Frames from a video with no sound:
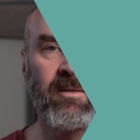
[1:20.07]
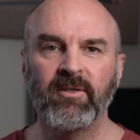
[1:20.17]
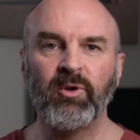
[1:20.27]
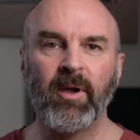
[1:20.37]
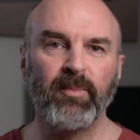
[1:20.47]

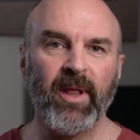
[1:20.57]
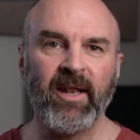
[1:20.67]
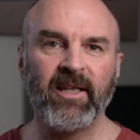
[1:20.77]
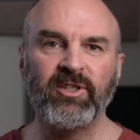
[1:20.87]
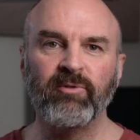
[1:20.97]
So I'm
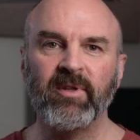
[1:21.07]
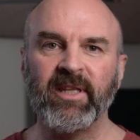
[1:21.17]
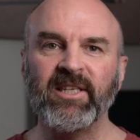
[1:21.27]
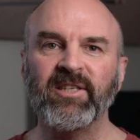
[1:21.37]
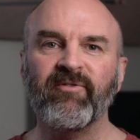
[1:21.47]
planning to
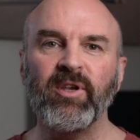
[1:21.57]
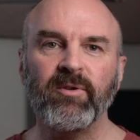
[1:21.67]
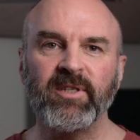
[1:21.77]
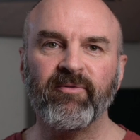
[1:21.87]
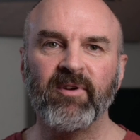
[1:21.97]
release a
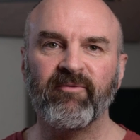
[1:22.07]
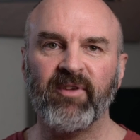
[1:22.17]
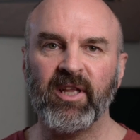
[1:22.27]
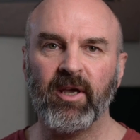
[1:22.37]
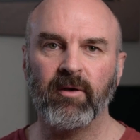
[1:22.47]
few different
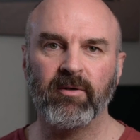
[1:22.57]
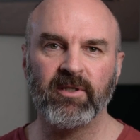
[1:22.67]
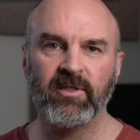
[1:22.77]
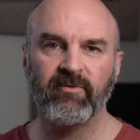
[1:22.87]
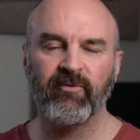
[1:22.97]

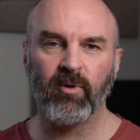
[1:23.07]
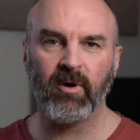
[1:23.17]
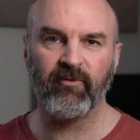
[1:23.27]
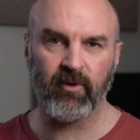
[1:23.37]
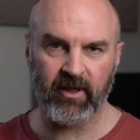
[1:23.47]
videos
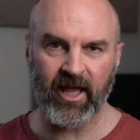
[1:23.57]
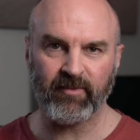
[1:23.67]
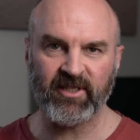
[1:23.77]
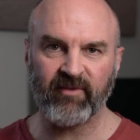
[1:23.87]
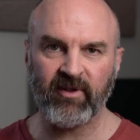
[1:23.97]
for
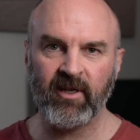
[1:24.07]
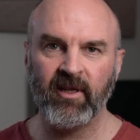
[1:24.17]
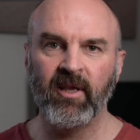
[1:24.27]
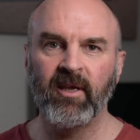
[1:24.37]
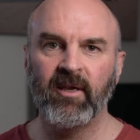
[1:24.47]
Photolab
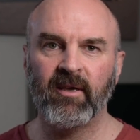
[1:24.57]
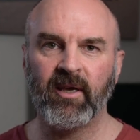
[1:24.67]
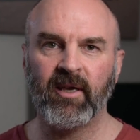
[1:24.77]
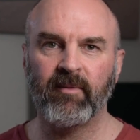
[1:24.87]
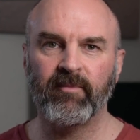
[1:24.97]
7.
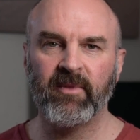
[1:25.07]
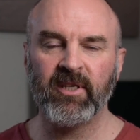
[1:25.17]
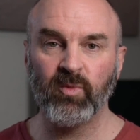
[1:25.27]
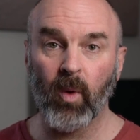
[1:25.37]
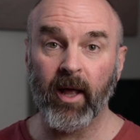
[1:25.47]
Um,
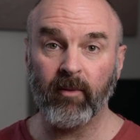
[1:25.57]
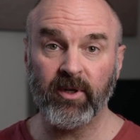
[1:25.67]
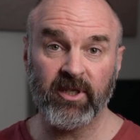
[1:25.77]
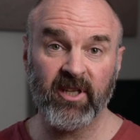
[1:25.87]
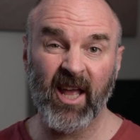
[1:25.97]
this one,
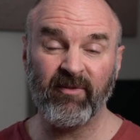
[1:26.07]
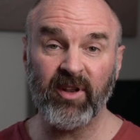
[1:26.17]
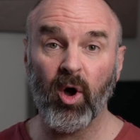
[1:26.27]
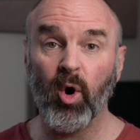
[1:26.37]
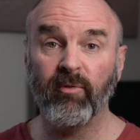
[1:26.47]
which is kind of
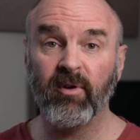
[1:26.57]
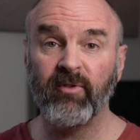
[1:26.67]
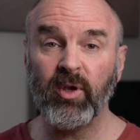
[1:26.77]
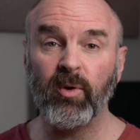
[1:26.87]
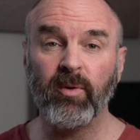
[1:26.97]
an
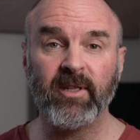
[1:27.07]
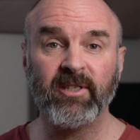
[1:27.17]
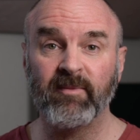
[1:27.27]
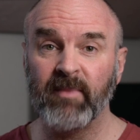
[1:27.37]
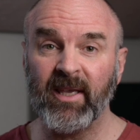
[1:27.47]
overview,
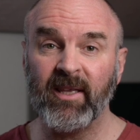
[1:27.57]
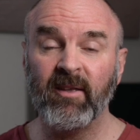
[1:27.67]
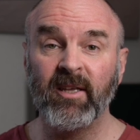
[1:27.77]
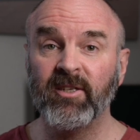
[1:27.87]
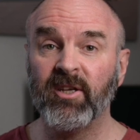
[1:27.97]
it's
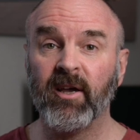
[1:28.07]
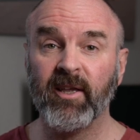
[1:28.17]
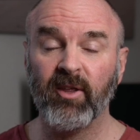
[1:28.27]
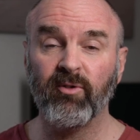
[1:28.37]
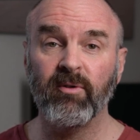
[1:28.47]
me
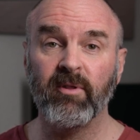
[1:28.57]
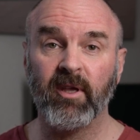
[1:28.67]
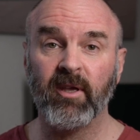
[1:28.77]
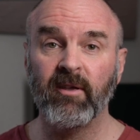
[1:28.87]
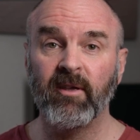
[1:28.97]
talking through
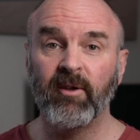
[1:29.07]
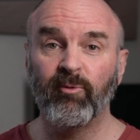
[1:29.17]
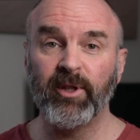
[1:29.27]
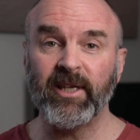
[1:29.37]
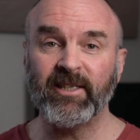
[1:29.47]
the
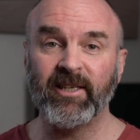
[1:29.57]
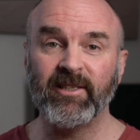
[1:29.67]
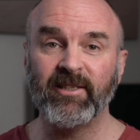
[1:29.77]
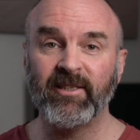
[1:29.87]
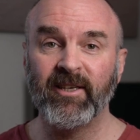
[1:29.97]

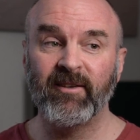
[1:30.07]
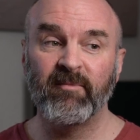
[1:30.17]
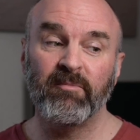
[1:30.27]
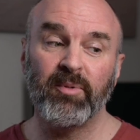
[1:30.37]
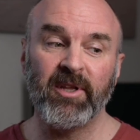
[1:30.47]
releases
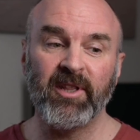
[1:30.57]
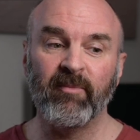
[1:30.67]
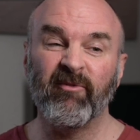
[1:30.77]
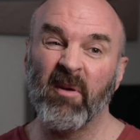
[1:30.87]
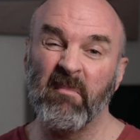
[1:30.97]
putting
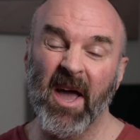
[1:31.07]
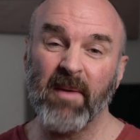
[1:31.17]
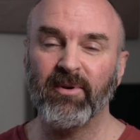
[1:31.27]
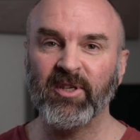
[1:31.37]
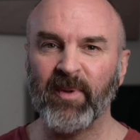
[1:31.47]
them from
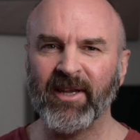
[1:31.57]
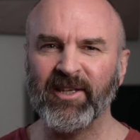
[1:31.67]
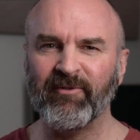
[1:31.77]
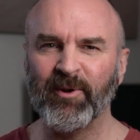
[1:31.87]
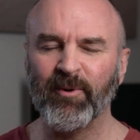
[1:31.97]
my
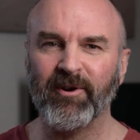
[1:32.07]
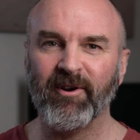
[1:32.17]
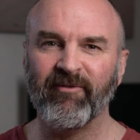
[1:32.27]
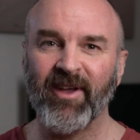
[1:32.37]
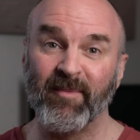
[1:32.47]
perspective in
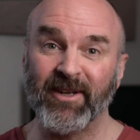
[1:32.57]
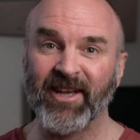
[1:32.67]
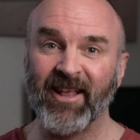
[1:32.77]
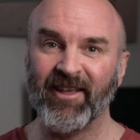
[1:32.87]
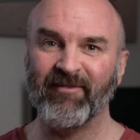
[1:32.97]
order of how much
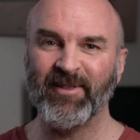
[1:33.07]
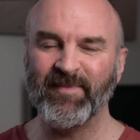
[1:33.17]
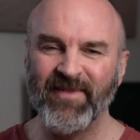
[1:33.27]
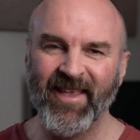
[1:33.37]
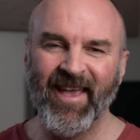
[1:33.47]
I love
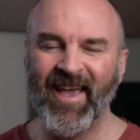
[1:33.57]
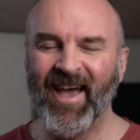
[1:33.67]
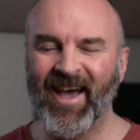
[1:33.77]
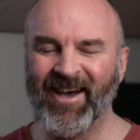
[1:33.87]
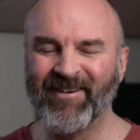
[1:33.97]
them.
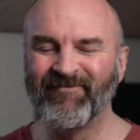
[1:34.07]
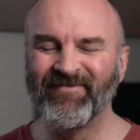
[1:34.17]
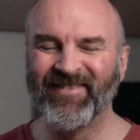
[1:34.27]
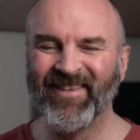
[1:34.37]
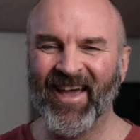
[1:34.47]

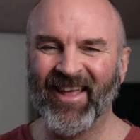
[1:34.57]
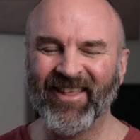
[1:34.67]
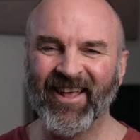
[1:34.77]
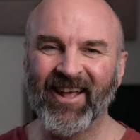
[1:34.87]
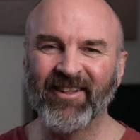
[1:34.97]
Um,
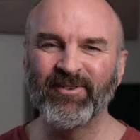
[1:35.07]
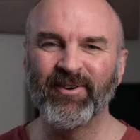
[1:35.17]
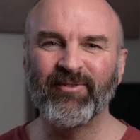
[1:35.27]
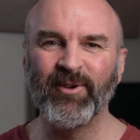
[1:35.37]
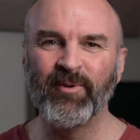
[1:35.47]
and then I'll
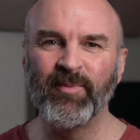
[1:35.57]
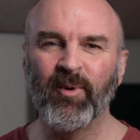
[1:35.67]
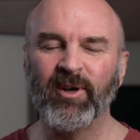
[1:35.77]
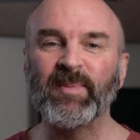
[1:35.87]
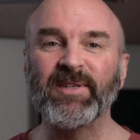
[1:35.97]
do a few
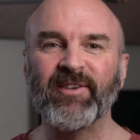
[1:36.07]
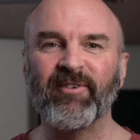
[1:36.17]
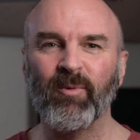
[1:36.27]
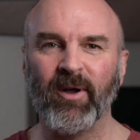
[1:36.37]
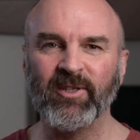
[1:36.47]
more
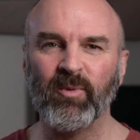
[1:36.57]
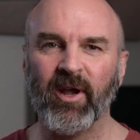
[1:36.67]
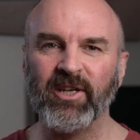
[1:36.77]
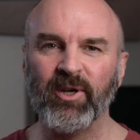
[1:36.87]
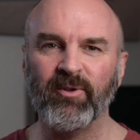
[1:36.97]
specific ones
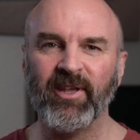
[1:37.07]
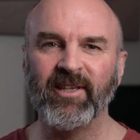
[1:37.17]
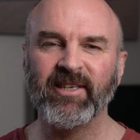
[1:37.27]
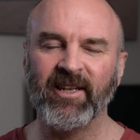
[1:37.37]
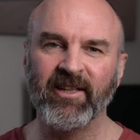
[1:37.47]
where I show
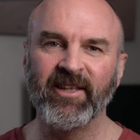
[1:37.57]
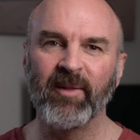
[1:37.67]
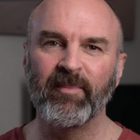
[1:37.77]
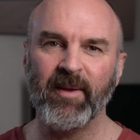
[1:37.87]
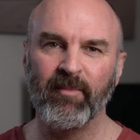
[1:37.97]
things in a
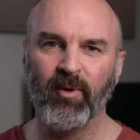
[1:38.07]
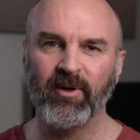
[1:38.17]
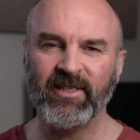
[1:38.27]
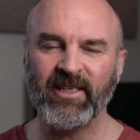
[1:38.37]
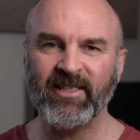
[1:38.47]
little bit
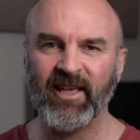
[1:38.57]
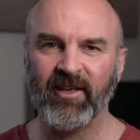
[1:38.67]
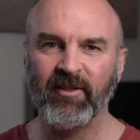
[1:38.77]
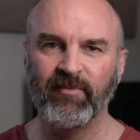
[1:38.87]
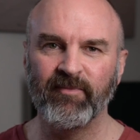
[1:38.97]
more
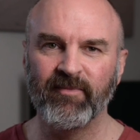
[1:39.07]
detail.